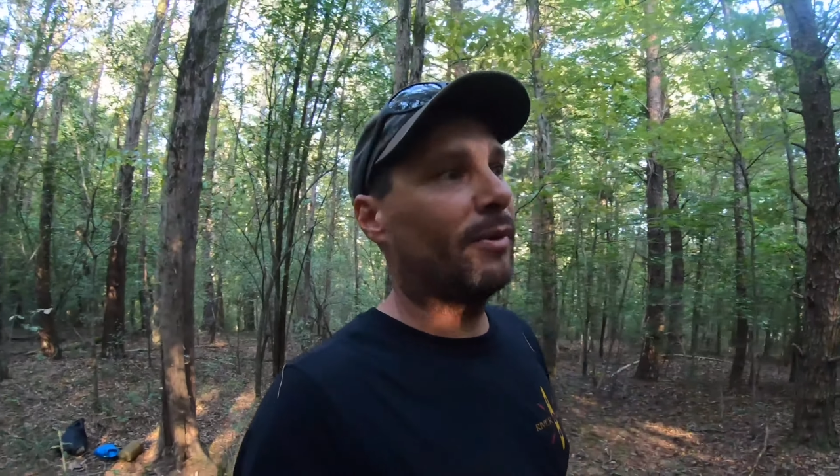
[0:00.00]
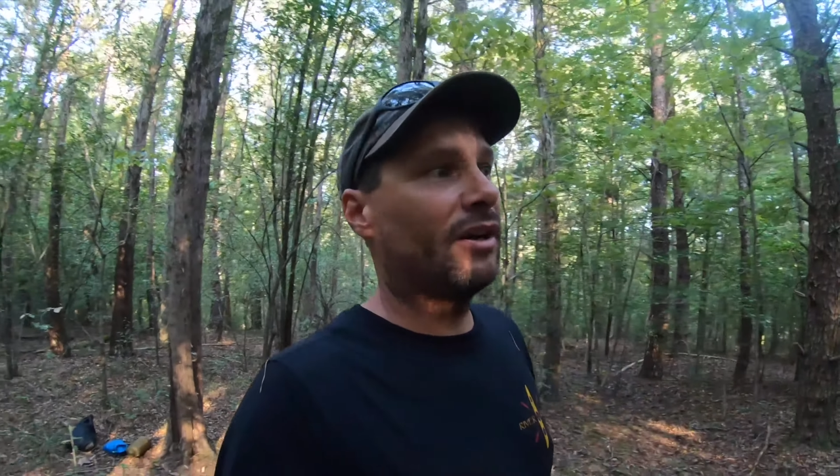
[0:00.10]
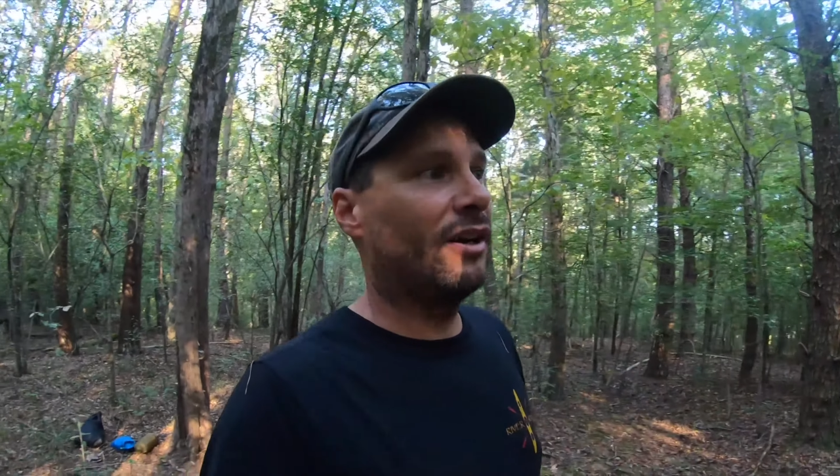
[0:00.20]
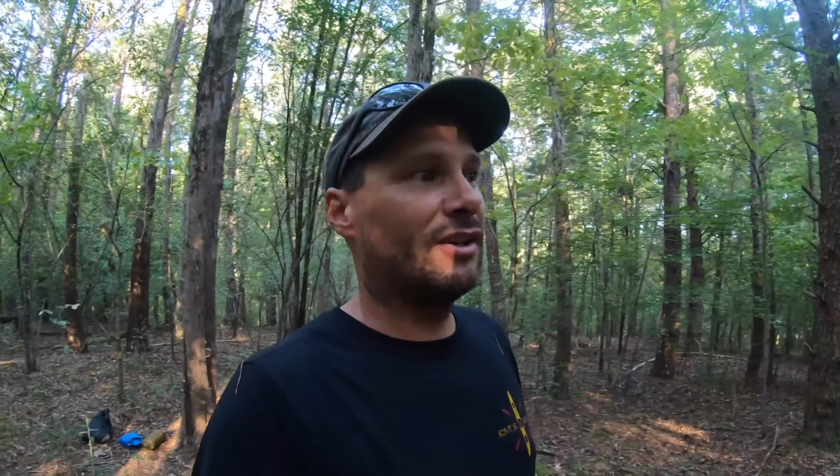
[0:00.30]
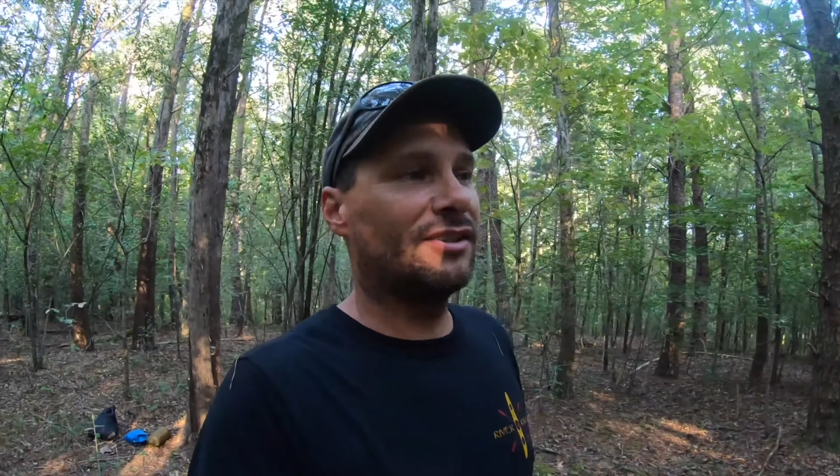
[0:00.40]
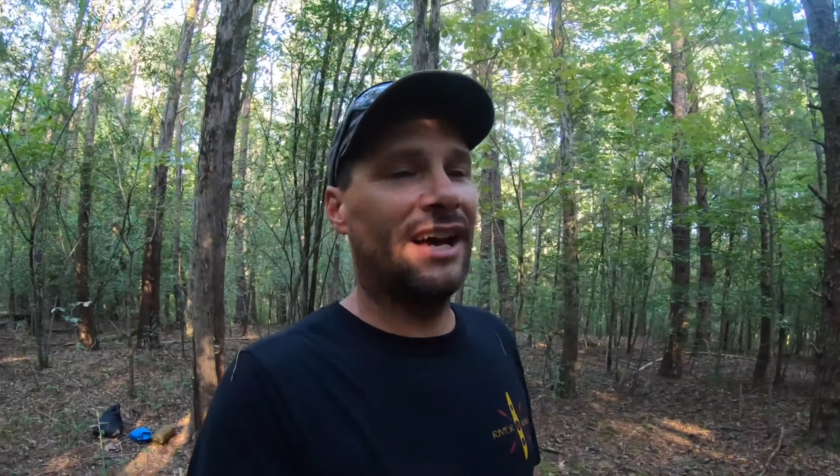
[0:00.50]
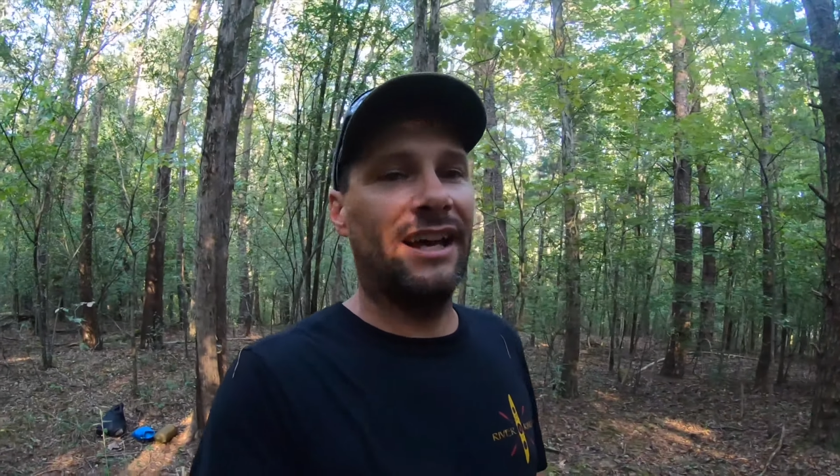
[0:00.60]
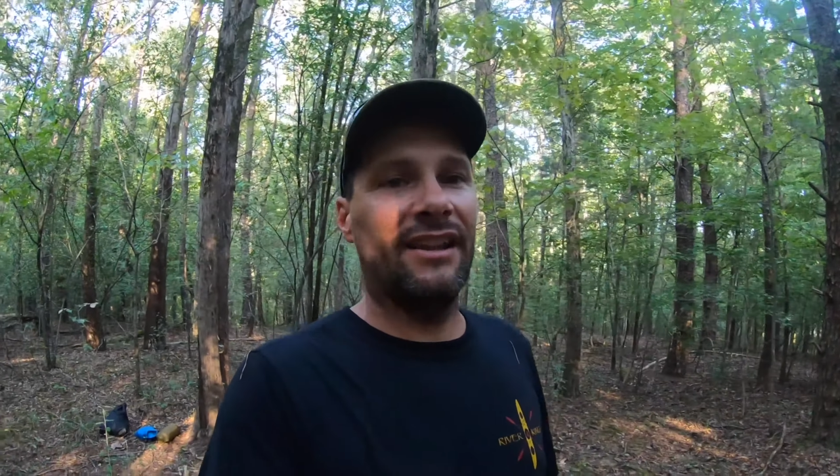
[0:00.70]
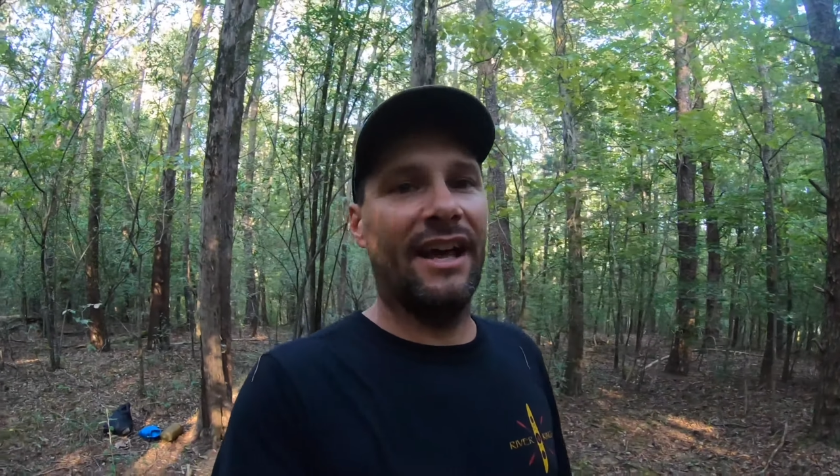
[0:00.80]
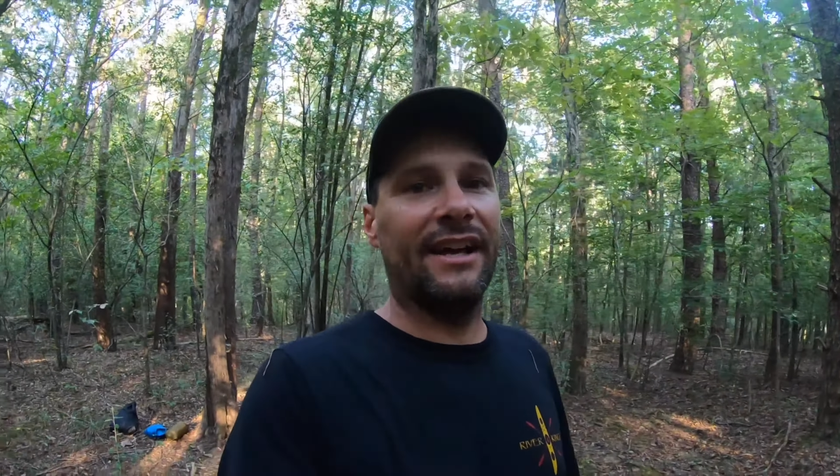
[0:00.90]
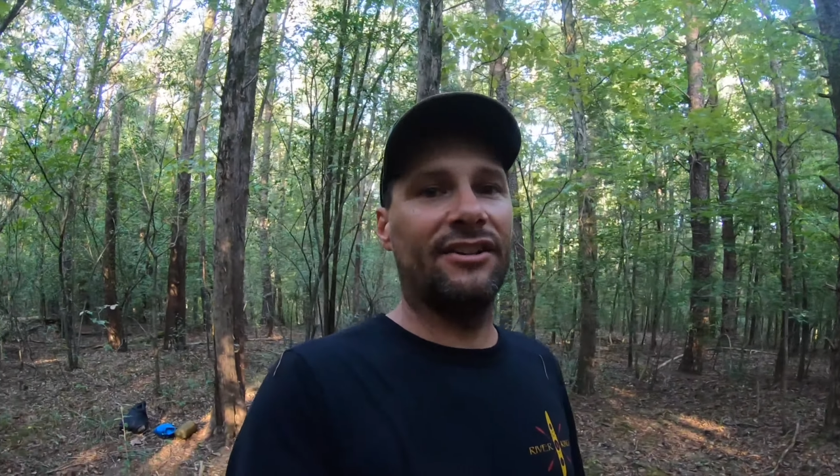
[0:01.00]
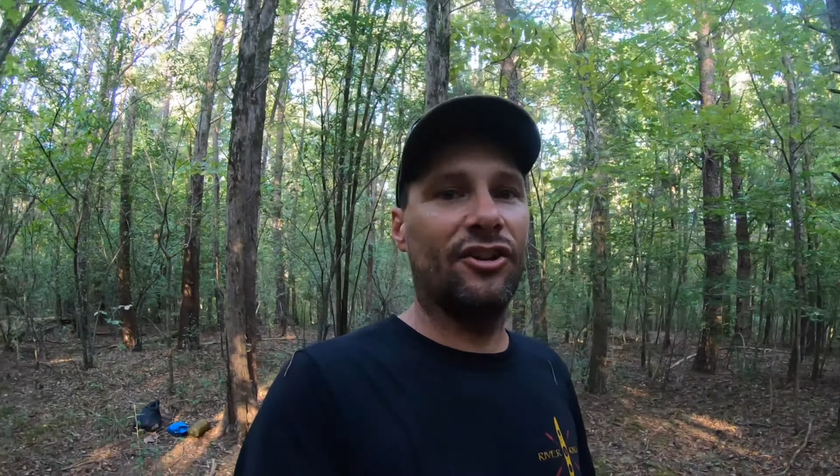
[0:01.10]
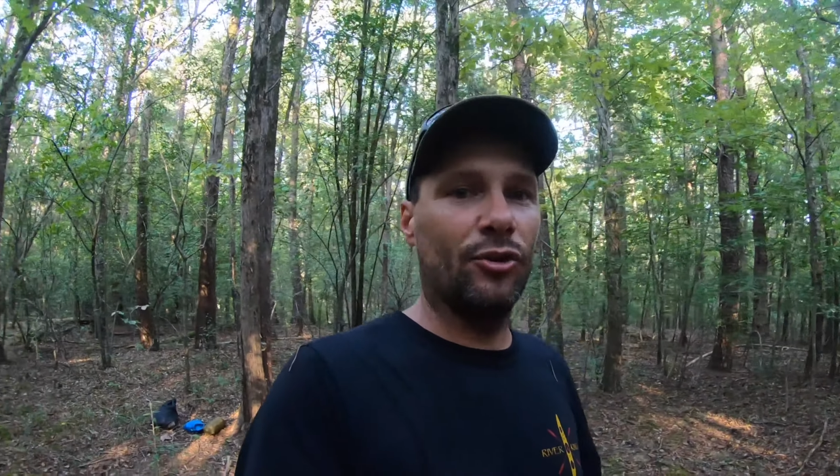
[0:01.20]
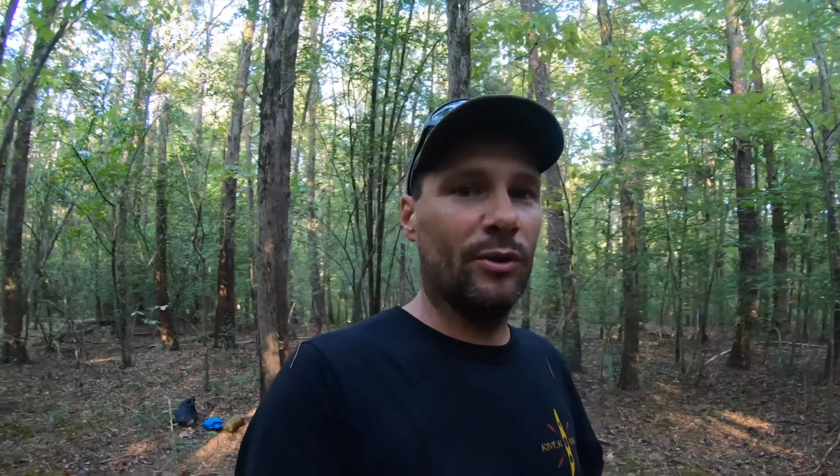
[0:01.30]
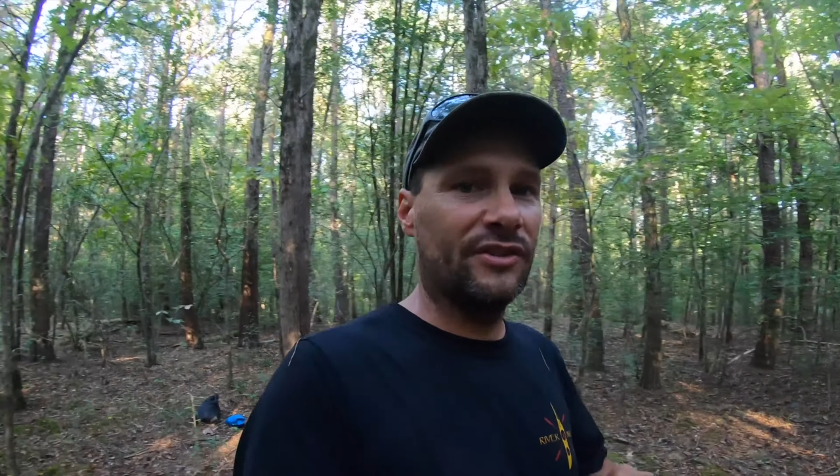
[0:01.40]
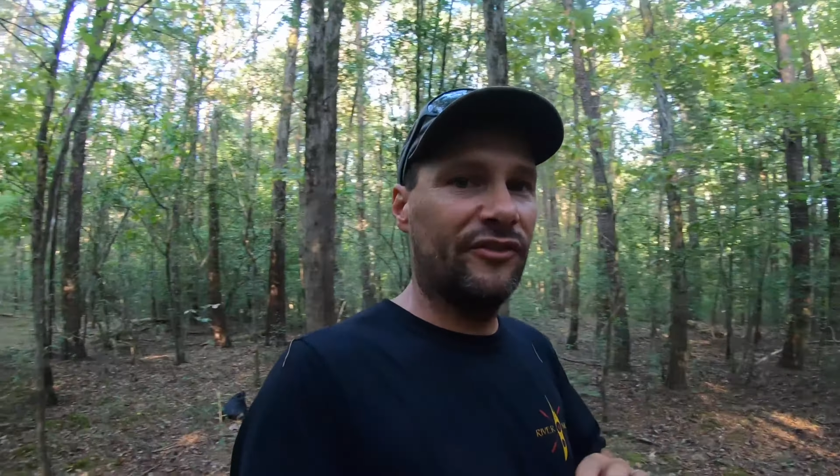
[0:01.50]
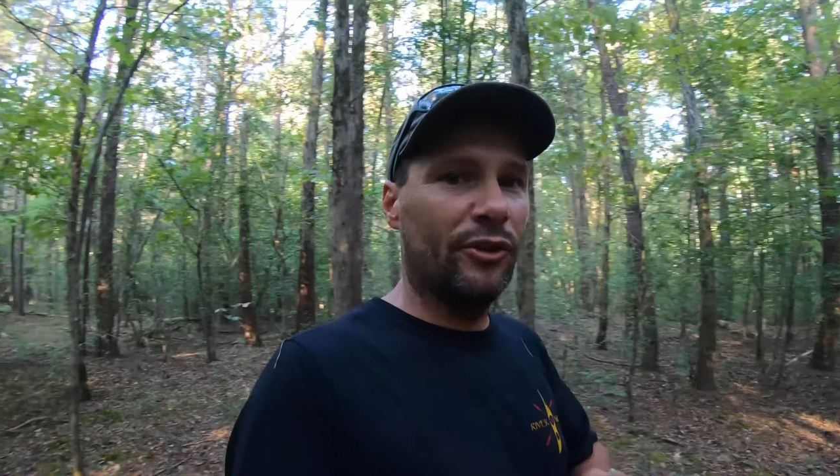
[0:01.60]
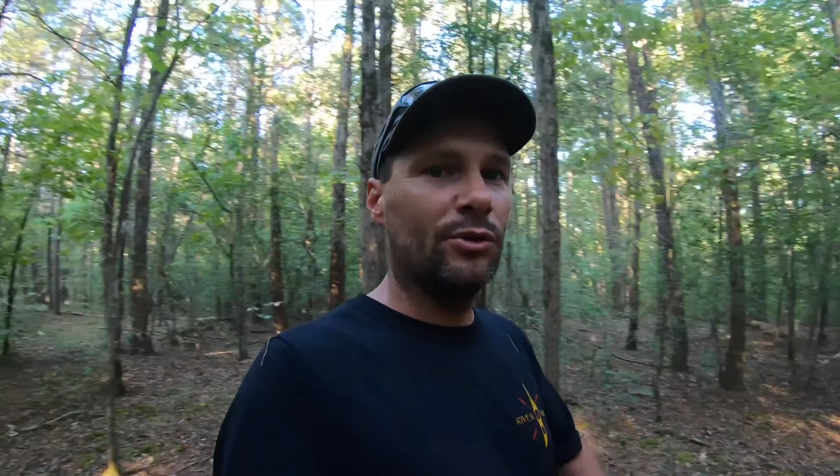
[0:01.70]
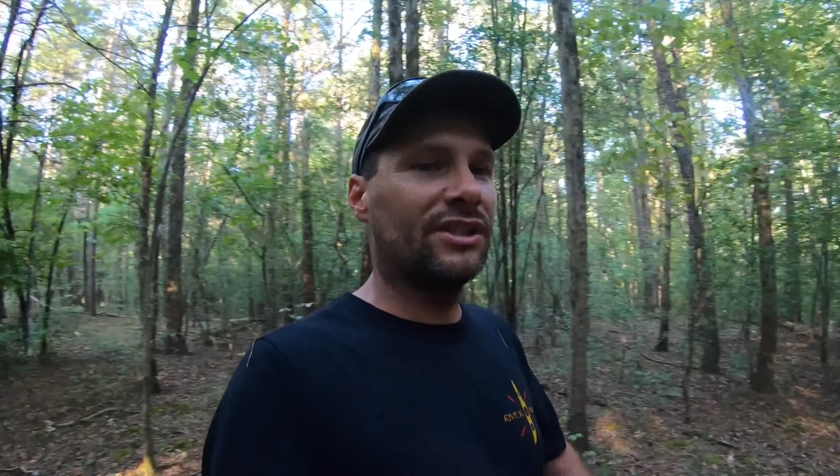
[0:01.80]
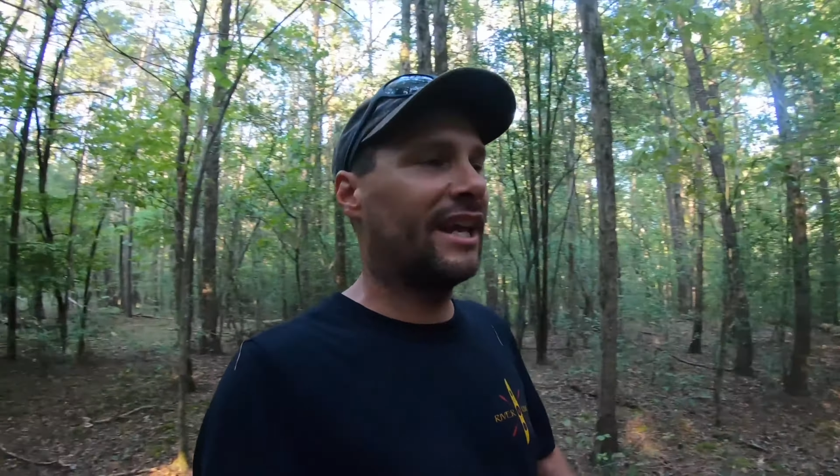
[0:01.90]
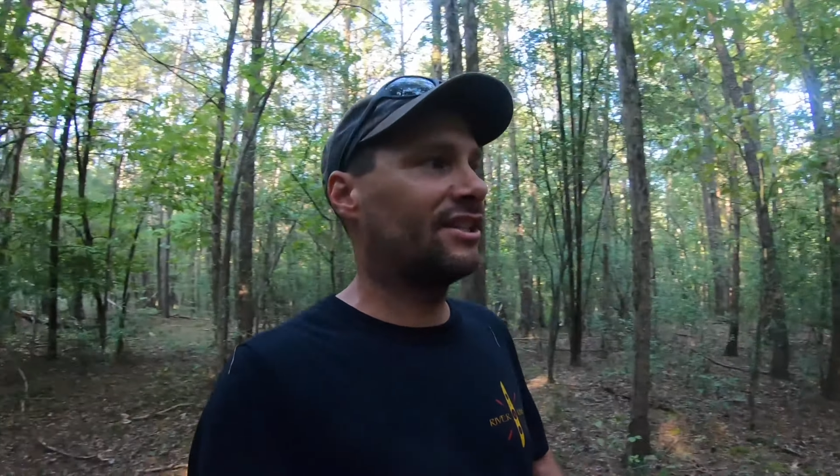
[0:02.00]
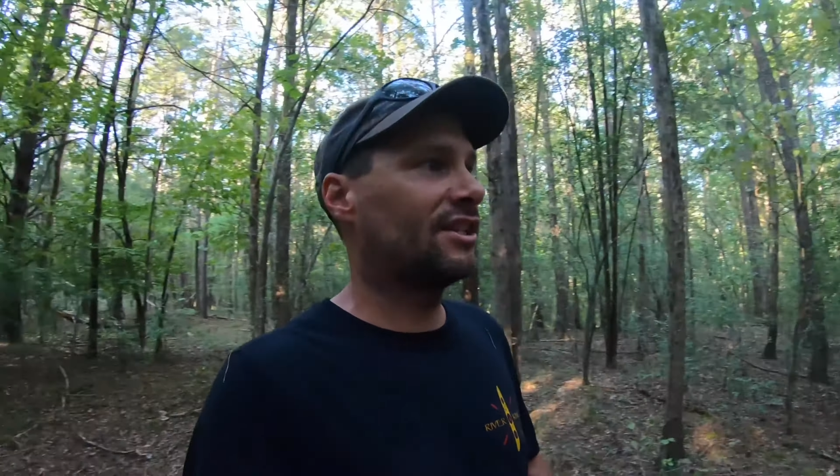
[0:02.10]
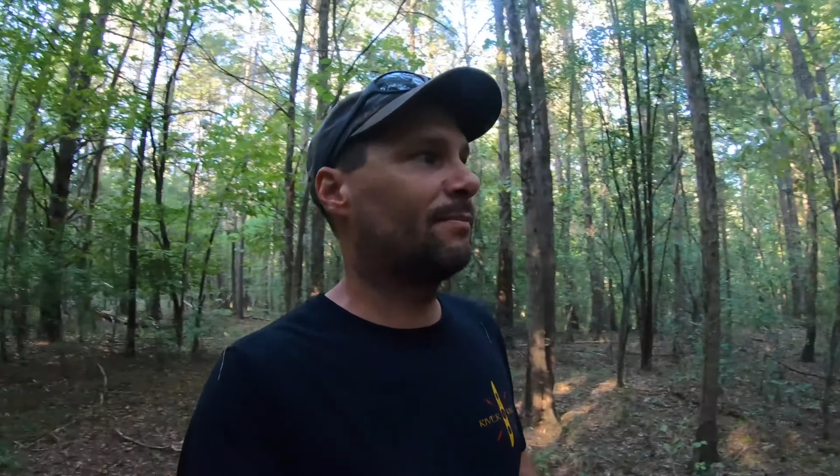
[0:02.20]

because I like to do as few stakes as